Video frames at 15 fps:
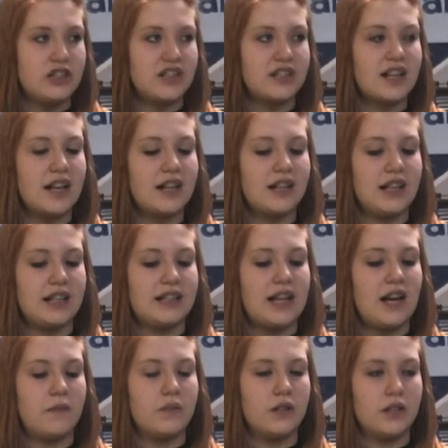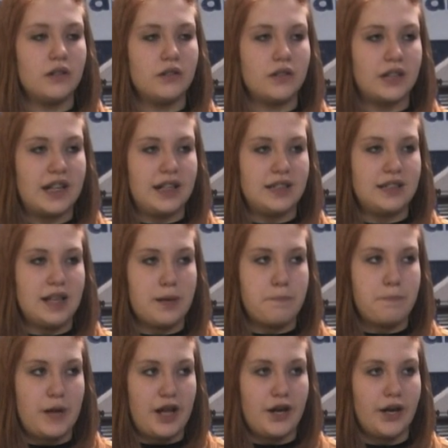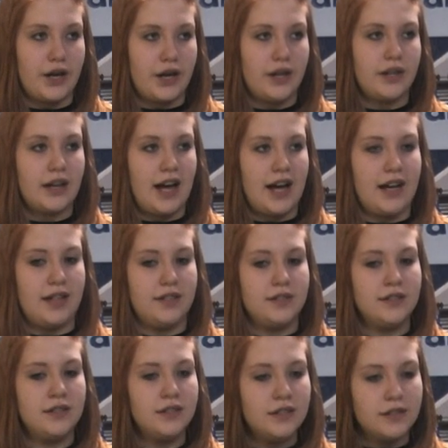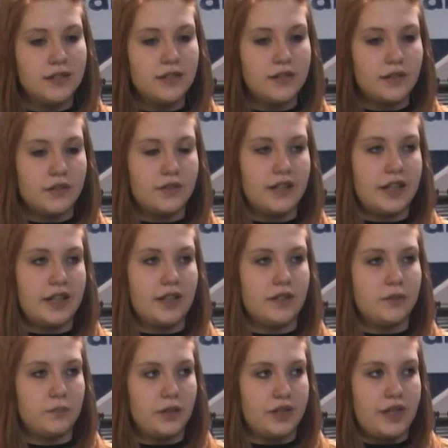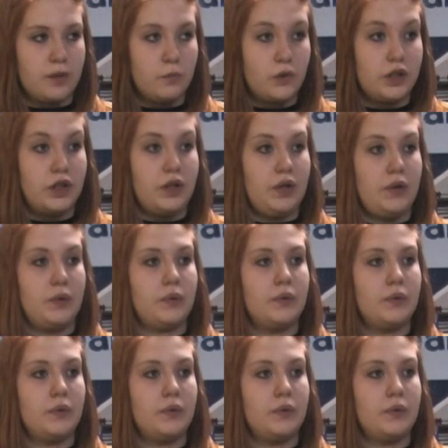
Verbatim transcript: just kind of like to have the littler kids get better at their what they want to do.